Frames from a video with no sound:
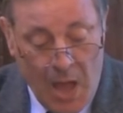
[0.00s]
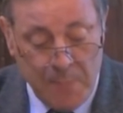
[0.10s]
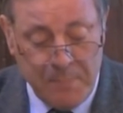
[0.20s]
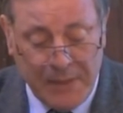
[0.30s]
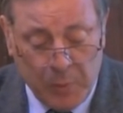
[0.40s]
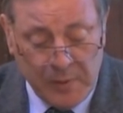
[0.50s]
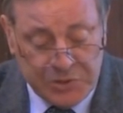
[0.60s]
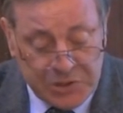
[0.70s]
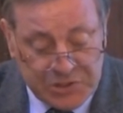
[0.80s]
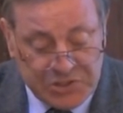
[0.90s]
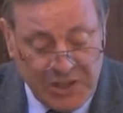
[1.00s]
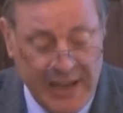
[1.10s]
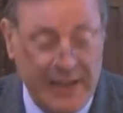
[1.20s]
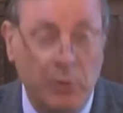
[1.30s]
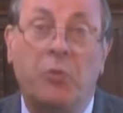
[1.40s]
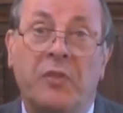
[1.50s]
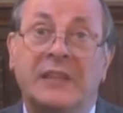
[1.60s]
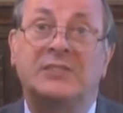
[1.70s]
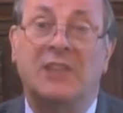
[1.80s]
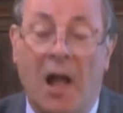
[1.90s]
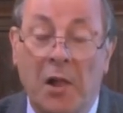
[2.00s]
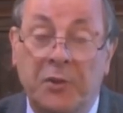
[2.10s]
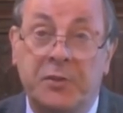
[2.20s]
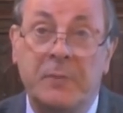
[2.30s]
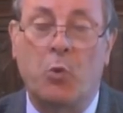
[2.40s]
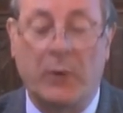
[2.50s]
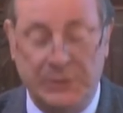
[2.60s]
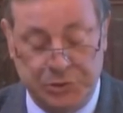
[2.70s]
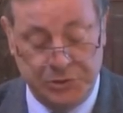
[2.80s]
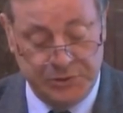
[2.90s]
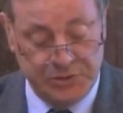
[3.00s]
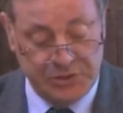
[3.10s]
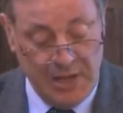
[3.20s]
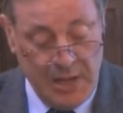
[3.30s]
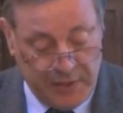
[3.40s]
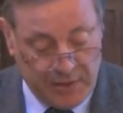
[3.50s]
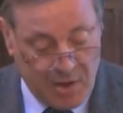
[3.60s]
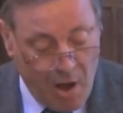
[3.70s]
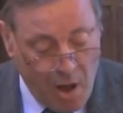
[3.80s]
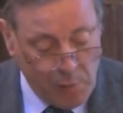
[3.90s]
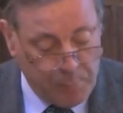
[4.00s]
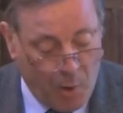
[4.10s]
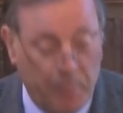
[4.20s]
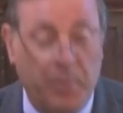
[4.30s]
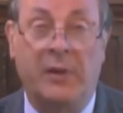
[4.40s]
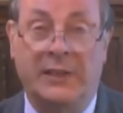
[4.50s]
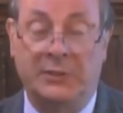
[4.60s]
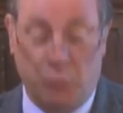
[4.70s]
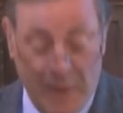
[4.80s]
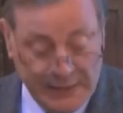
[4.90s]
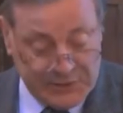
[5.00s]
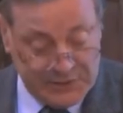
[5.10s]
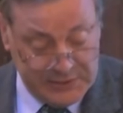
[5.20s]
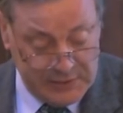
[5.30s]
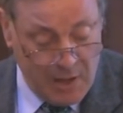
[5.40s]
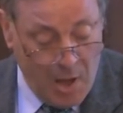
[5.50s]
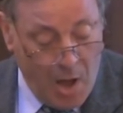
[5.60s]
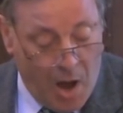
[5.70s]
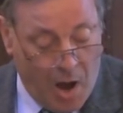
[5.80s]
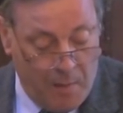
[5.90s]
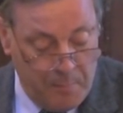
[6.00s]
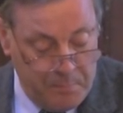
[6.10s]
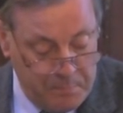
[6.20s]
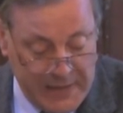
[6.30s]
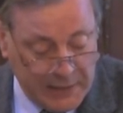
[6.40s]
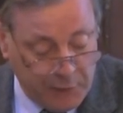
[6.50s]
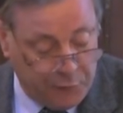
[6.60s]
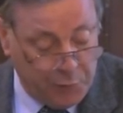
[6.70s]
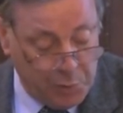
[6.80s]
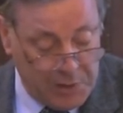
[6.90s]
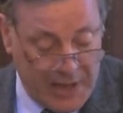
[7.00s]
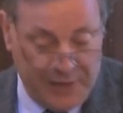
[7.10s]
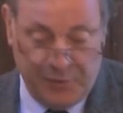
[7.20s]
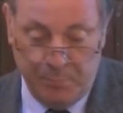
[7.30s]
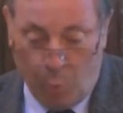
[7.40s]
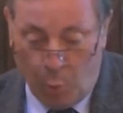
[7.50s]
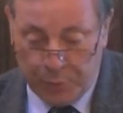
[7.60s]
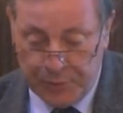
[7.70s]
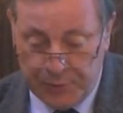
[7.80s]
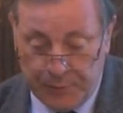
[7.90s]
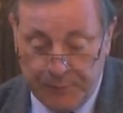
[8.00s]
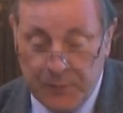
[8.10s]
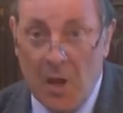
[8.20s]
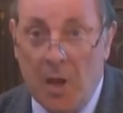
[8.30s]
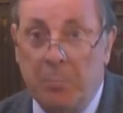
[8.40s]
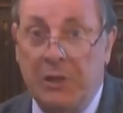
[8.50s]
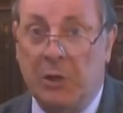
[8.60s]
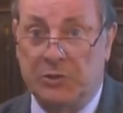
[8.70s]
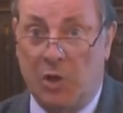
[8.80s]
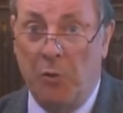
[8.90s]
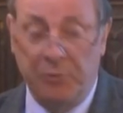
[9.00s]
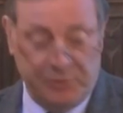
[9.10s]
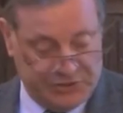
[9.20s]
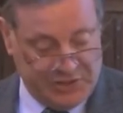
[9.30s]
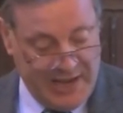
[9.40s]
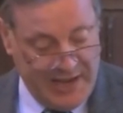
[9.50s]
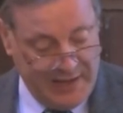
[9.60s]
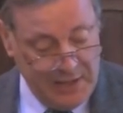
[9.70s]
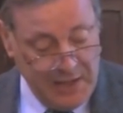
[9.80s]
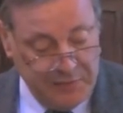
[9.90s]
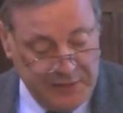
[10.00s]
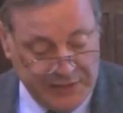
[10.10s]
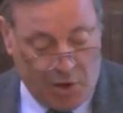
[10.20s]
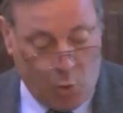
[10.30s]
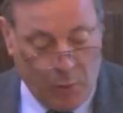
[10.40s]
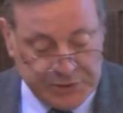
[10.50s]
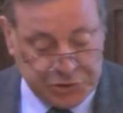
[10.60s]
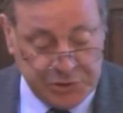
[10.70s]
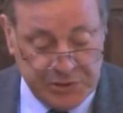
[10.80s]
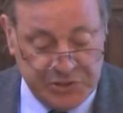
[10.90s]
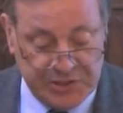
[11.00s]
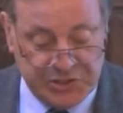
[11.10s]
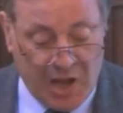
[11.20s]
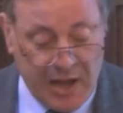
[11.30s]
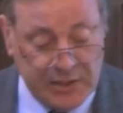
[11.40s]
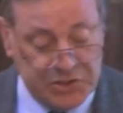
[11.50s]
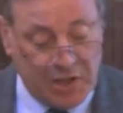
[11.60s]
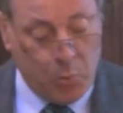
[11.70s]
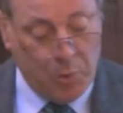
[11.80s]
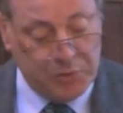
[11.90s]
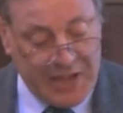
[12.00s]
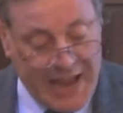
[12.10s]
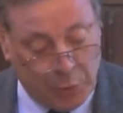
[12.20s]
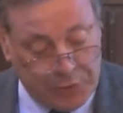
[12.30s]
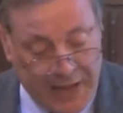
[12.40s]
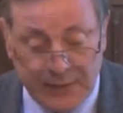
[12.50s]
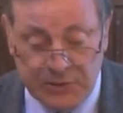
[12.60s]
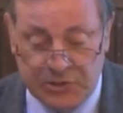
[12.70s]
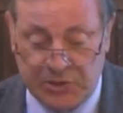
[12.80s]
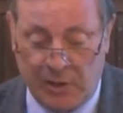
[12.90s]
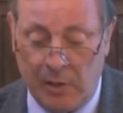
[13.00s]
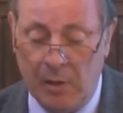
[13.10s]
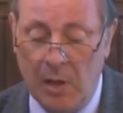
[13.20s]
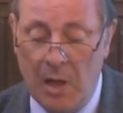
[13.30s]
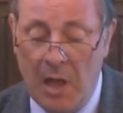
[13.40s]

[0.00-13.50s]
And Medawar is just saying, look, these ultimate questions that Karl Popper is raising are meaningful and important. But he goes on to say, these are questions that science, I quote, cannot answer,